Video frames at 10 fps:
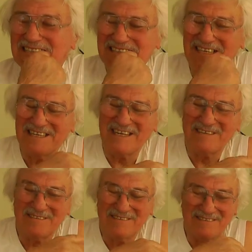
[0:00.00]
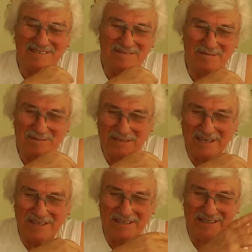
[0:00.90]
So they
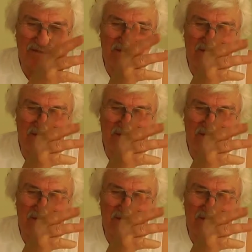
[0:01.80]
say, yes,